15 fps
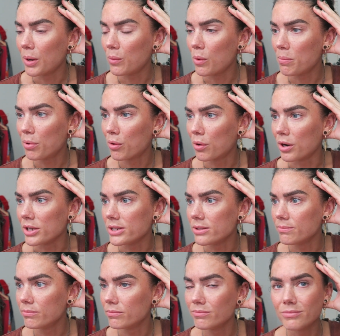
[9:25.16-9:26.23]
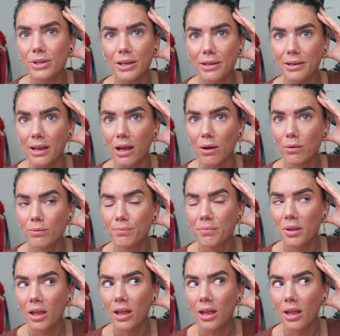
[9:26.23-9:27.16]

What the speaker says: report now,